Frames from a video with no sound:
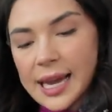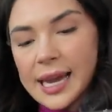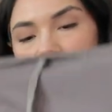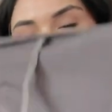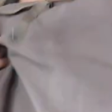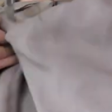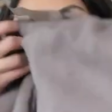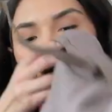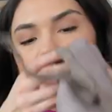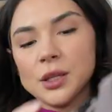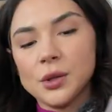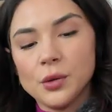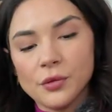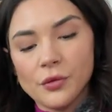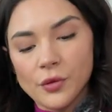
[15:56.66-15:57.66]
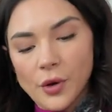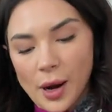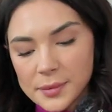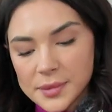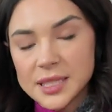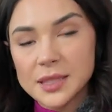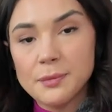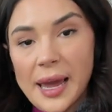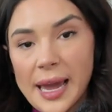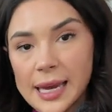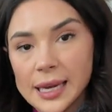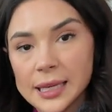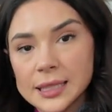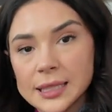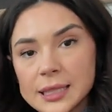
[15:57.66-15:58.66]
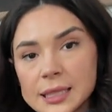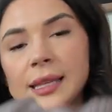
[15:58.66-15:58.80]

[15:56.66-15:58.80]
a jumpsuit from Spanx.